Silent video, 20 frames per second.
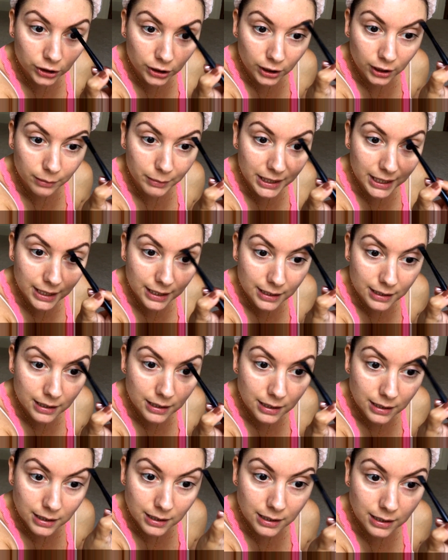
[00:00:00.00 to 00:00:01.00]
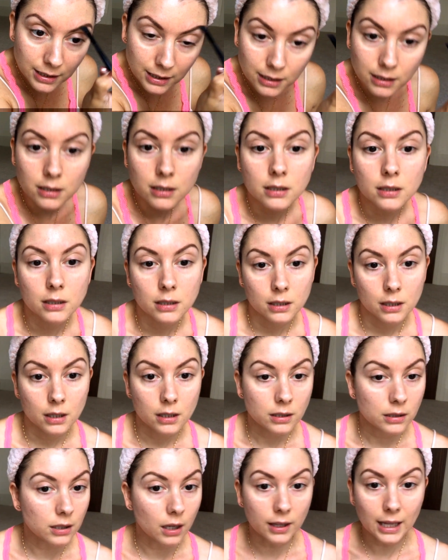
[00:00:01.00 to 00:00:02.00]
Do you know what I mean?
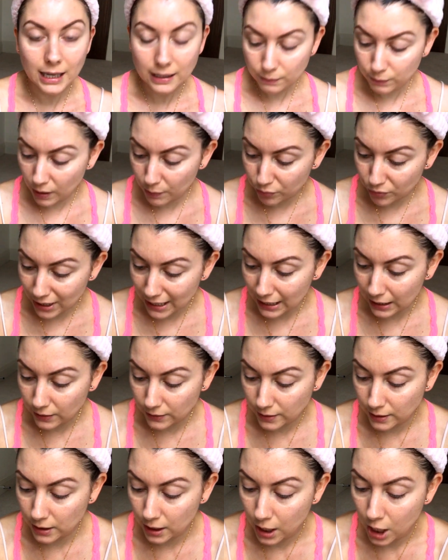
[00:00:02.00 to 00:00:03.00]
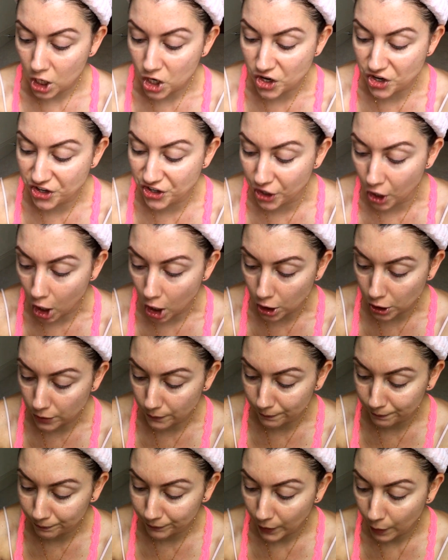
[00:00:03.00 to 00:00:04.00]
So that's my brows
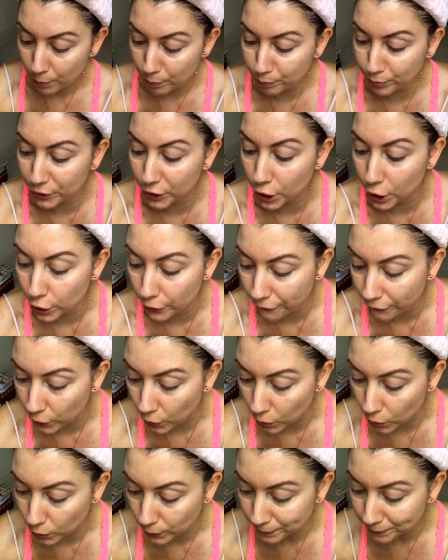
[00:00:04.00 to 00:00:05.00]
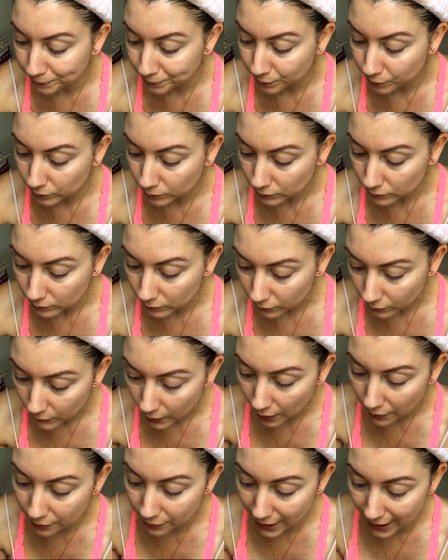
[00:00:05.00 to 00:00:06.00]
done. Beautiful.
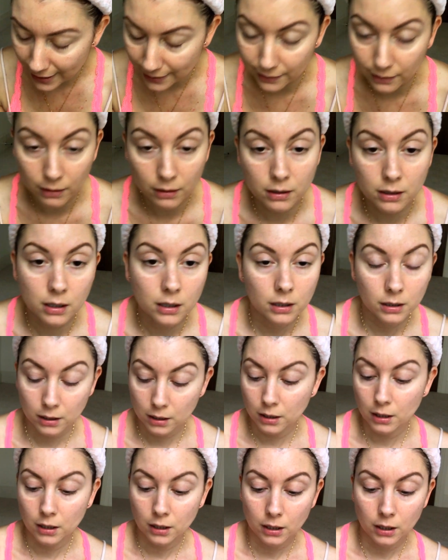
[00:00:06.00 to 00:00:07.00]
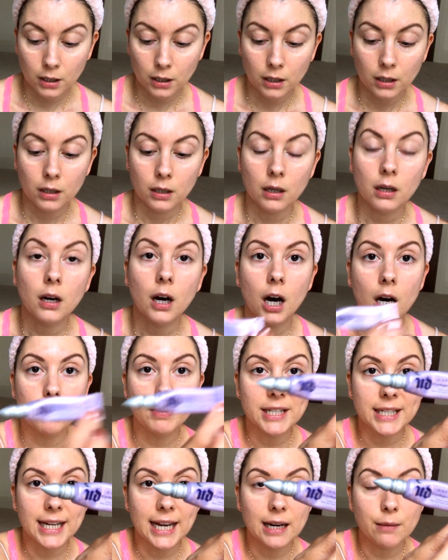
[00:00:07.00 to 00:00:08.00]
Then
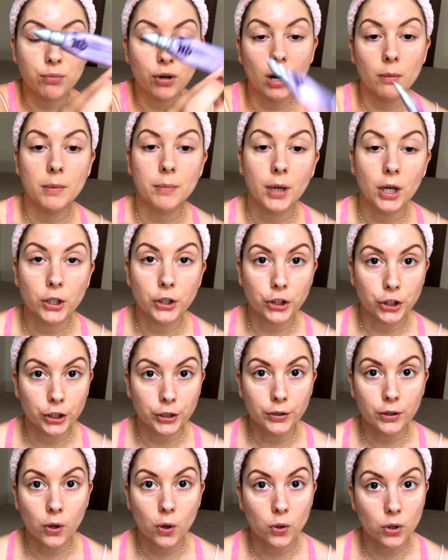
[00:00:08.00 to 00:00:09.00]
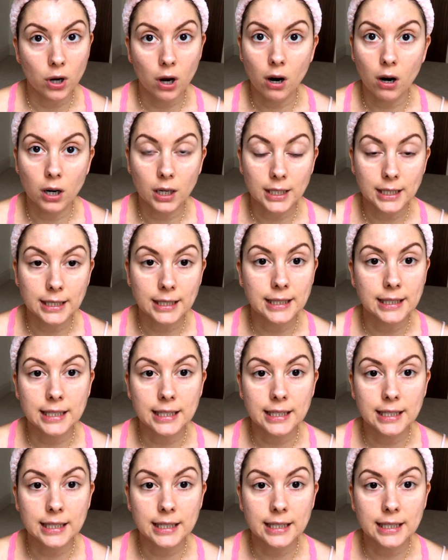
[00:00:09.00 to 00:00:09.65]
Urban Decay Primer Potion on eyes.